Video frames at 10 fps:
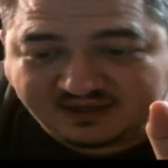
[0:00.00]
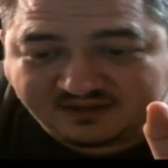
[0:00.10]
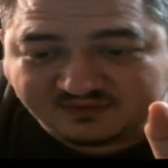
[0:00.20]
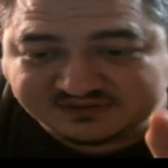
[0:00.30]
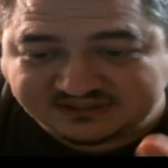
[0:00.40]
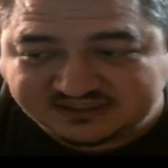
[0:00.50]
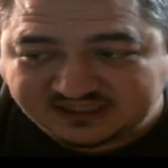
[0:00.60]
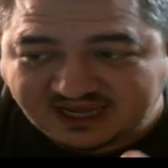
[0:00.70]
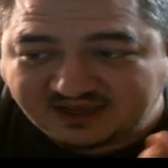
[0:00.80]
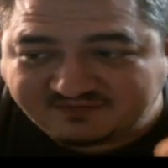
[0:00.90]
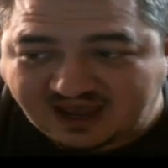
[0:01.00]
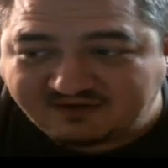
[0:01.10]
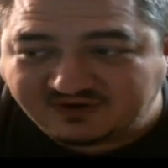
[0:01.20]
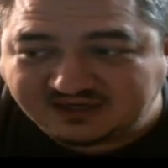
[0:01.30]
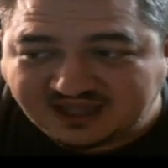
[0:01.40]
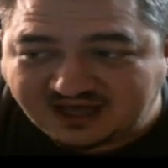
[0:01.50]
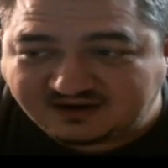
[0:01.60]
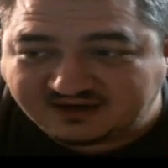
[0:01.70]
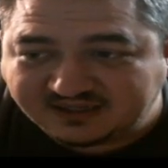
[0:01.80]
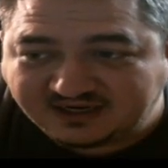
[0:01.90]
there was a delay of every
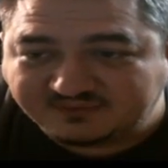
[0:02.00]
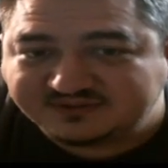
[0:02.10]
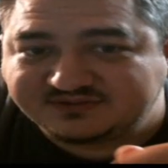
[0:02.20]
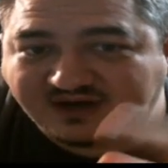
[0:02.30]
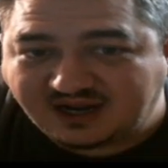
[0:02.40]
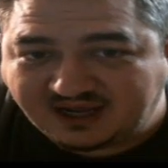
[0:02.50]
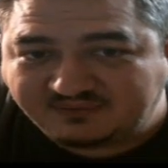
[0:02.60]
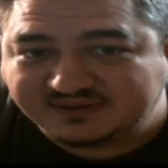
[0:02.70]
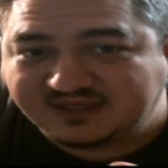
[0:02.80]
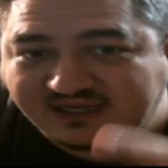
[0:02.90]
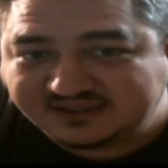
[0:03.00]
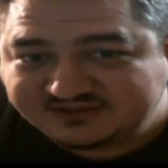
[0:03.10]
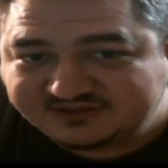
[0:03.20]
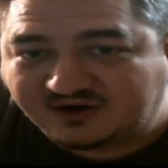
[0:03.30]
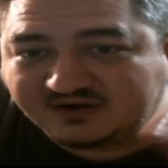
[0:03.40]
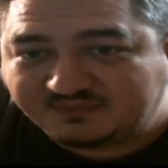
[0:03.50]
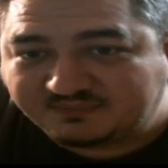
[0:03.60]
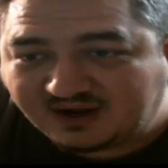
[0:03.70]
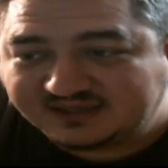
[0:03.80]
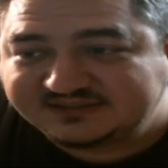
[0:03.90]
letter, and then it would like start to
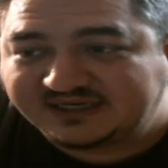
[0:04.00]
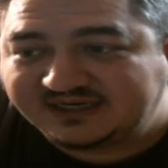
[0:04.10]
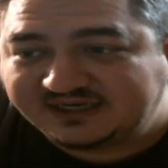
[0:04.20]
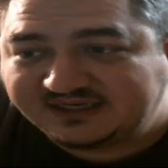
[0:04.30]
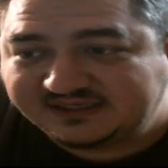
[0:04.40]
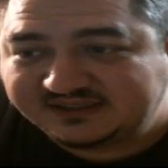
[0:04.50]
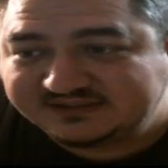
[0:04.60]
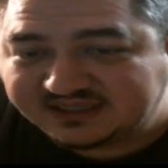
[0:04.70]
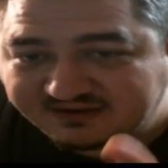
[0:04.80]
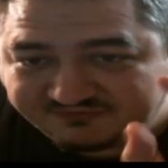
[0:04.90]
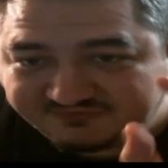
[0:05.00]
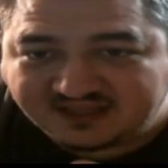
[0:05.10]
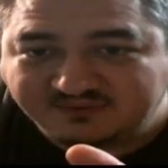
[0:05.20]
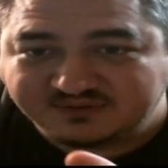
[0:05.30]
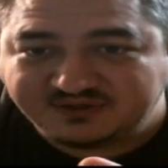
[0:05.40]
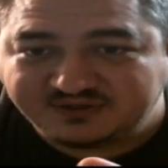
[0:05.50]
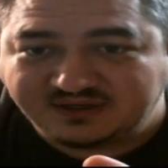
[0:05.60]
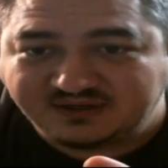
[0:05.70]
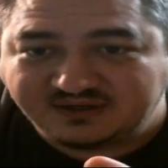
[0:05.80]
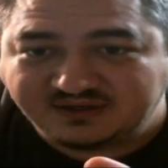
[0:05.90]
process, and then finally it would do
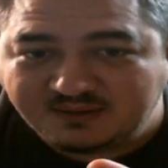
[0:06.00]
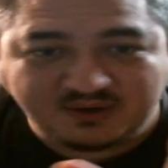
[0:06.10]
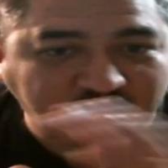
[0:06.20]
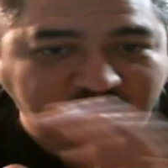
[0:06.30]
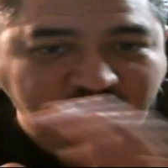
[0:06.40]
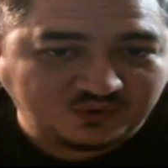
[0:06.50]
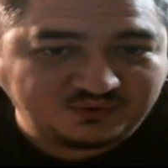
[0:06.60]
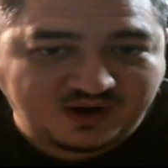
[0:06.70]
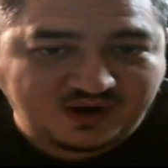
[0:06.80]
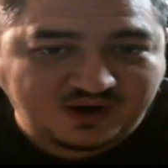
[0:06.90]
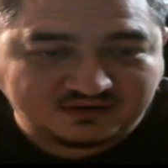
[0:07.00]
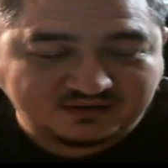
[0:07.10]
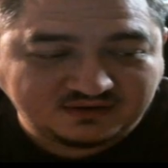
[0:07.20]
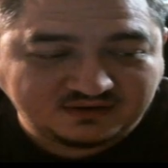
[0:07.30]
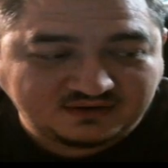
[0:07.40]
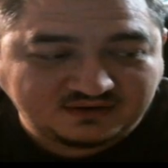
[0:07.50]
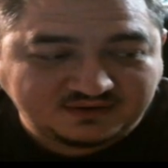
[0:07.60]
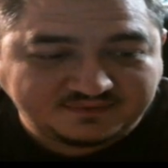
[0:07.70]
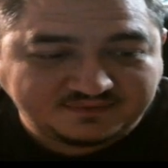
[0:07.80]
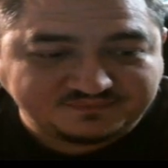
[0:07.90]
it, but it wouldn't re-render.
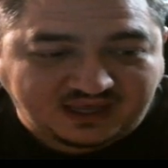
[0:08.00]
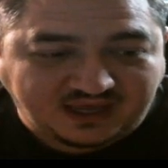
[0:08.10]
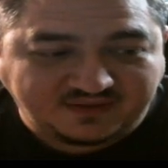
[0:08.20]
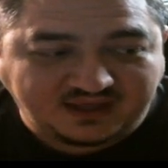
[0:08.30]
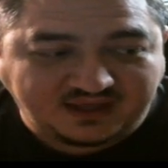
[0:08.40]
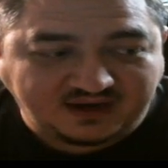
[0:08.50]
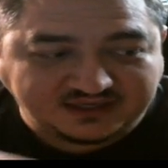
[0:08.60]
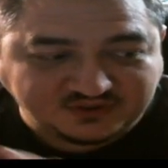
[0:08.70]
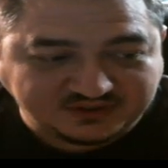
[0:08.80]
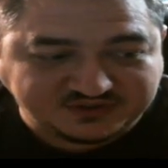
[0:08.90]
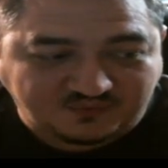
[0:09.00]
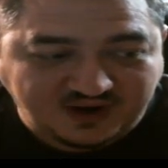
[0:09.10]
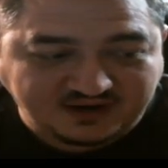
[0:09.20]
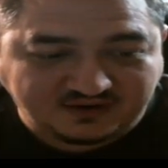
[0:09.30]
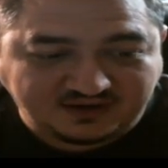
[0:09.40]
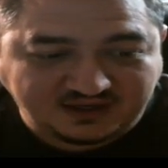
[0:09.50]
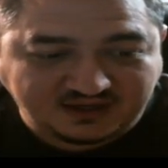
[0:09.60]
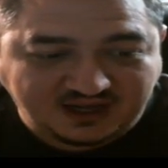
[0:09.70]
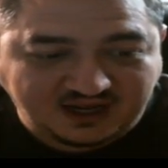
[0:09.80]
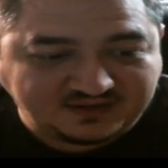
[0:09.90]
And then I told it to render it,
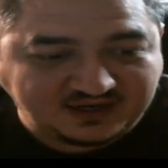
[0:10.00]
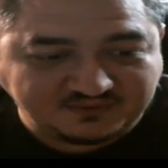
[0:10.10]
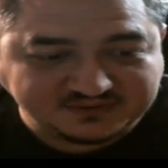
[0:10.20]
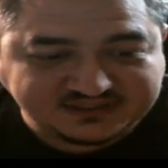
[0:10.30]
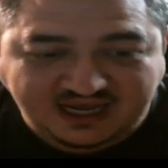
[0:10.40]
and then it could